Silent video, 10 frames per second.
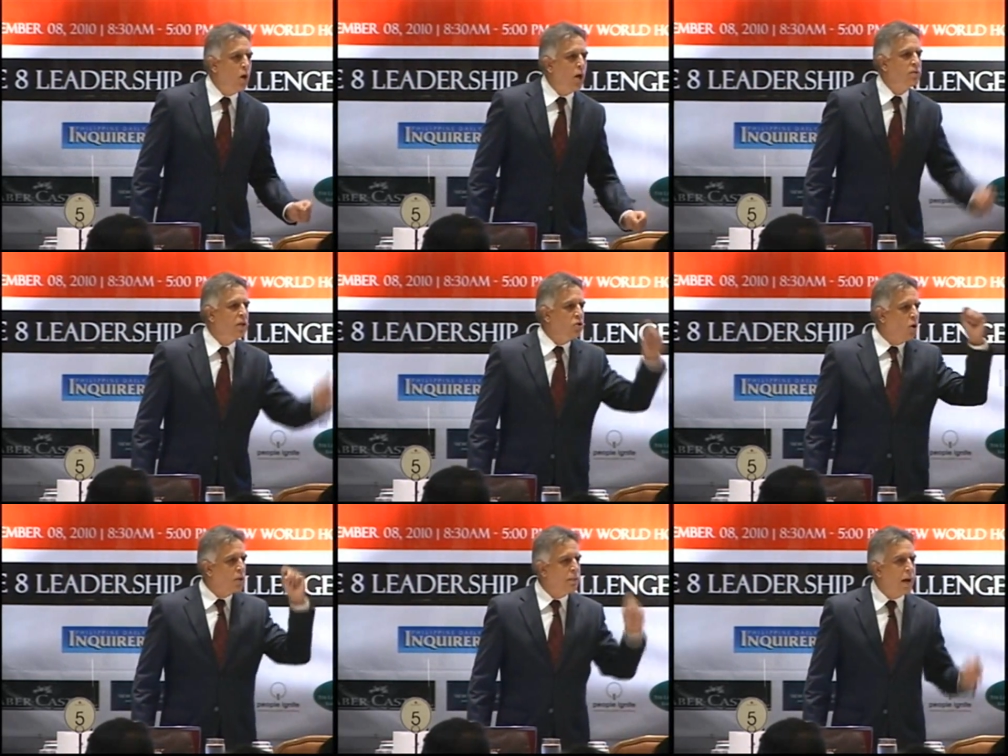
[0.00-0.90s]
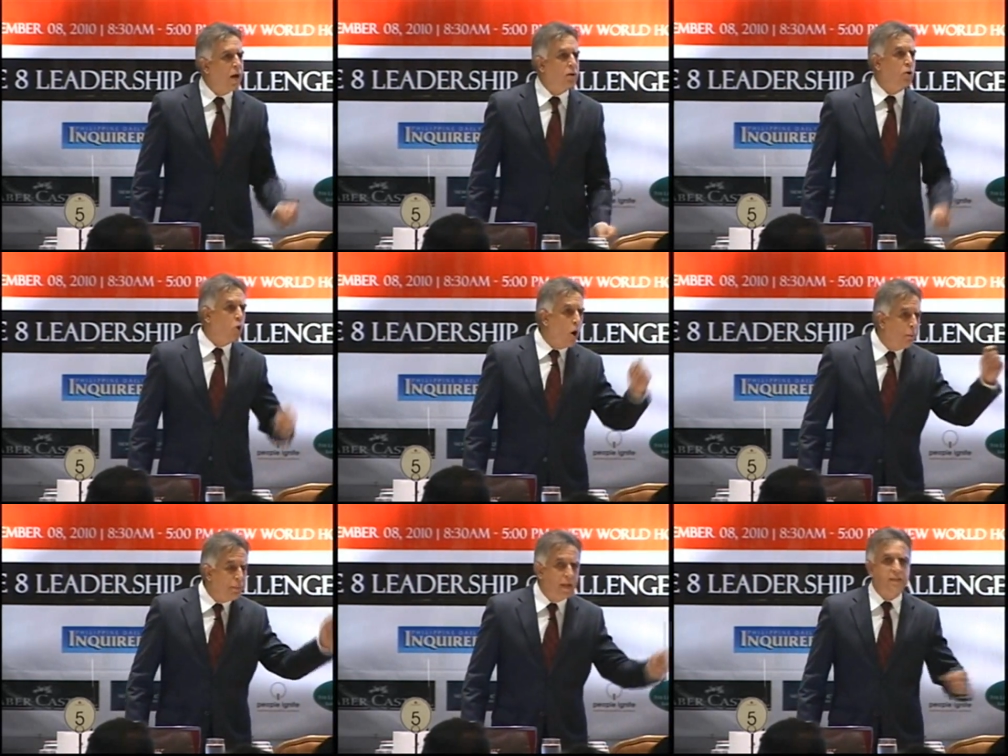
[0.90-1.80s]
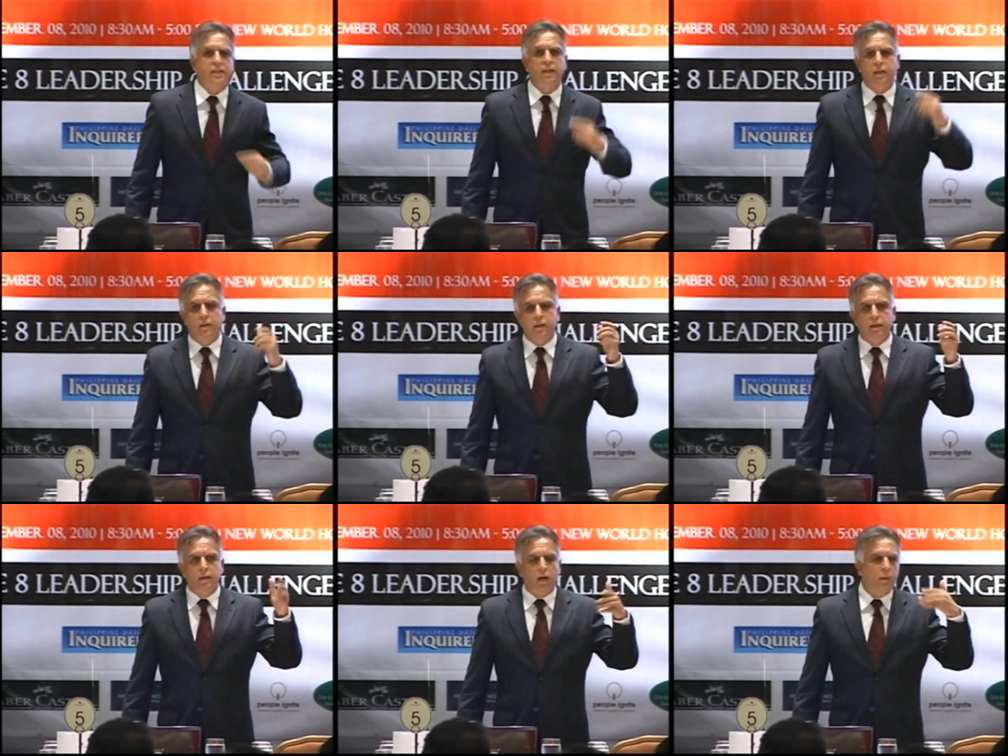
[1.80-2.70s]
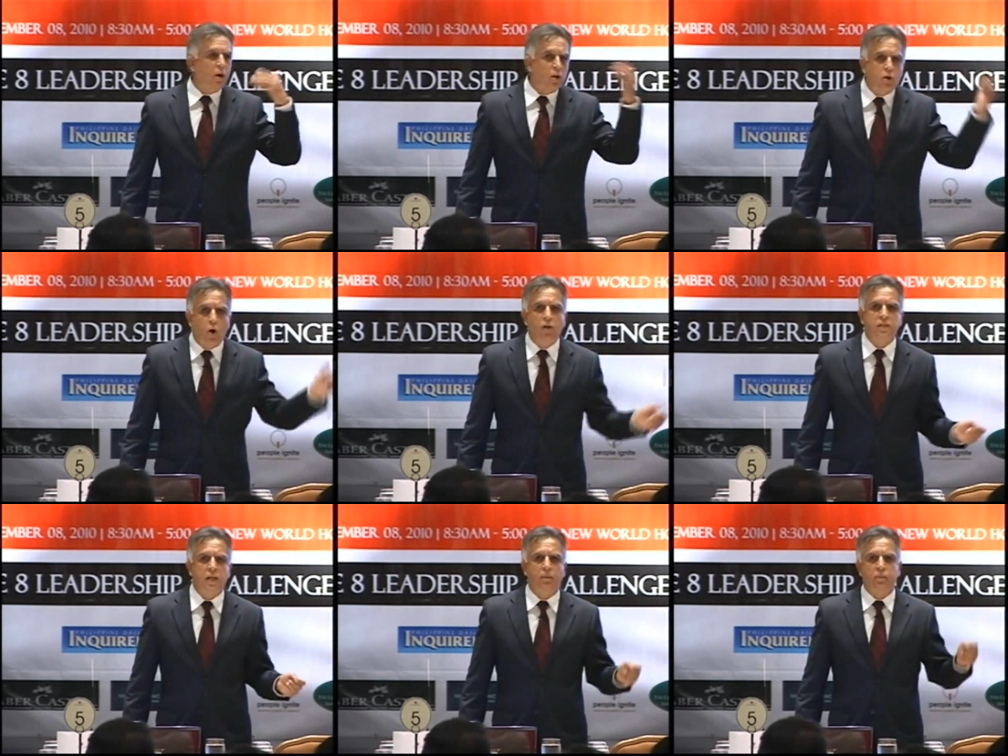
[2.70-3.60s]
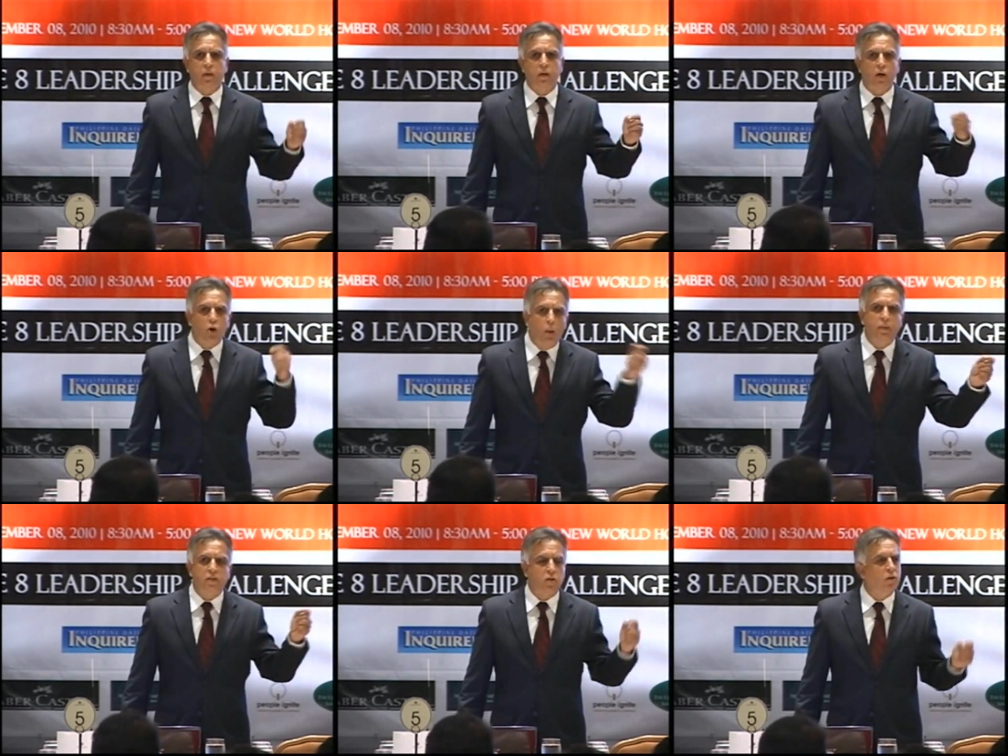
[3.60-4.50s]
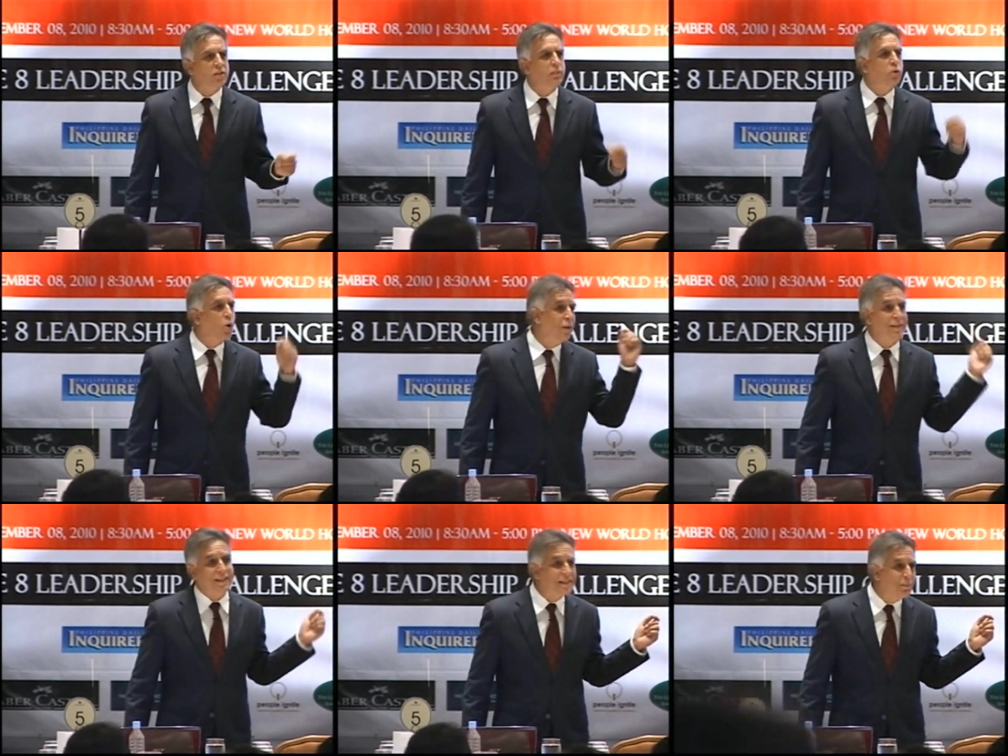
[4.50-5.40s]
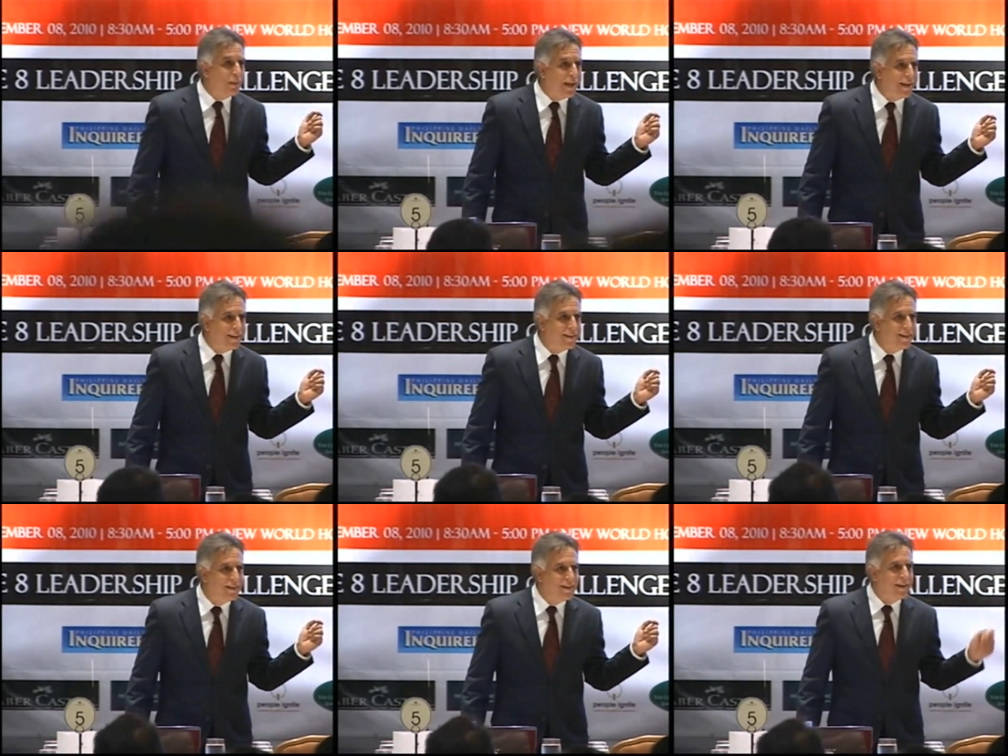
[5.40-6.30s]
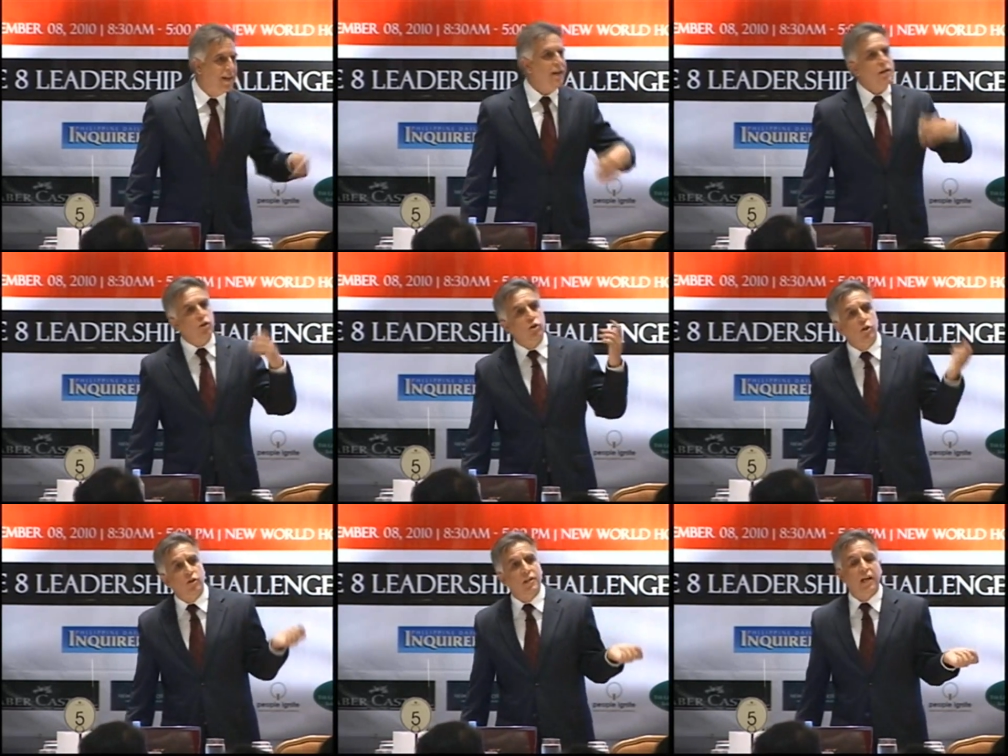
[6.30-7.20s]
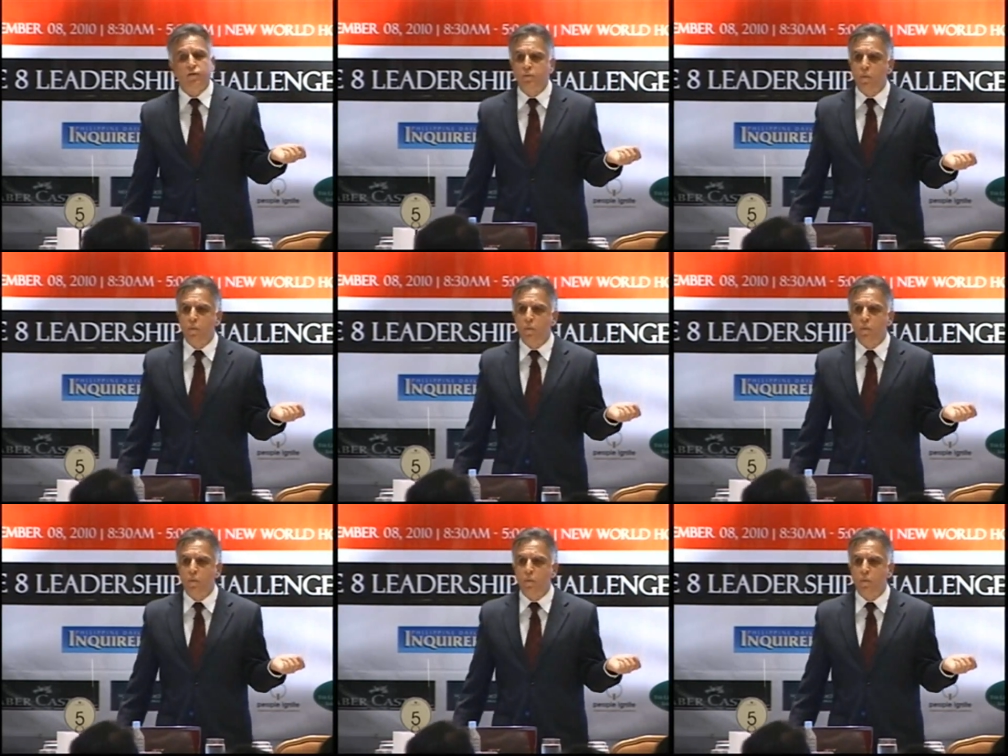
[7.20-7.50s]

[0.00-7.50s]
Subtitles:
you down and talked about a complex concept called discipline. Yeah? You learned that